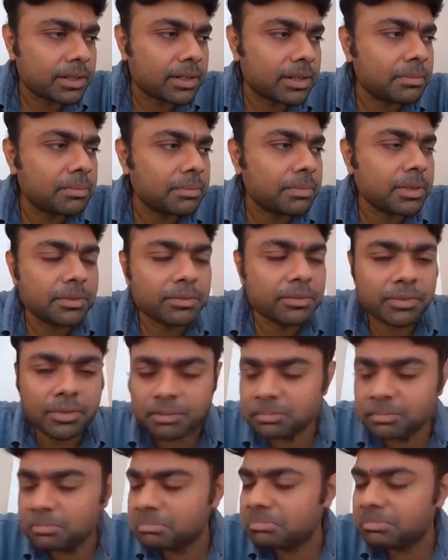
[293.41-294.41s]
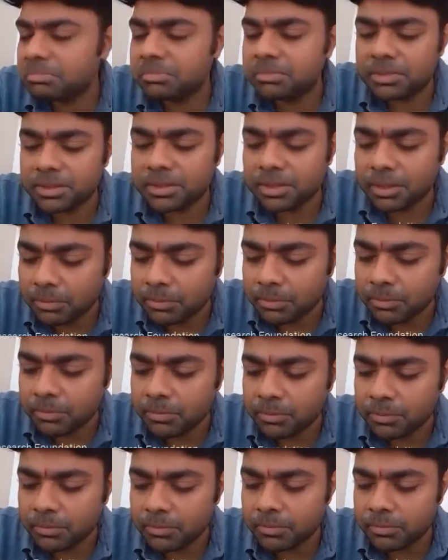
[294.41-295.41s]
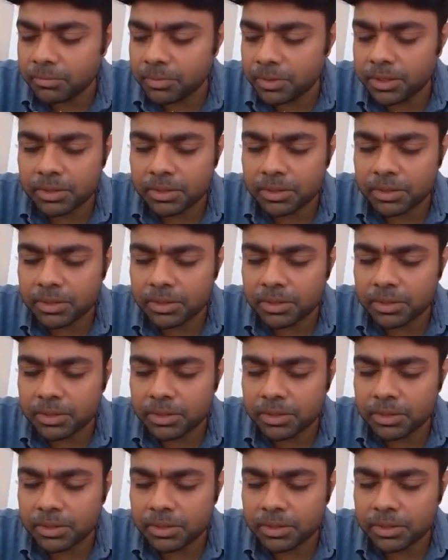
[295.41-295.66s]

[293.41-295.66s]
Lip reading: a company from some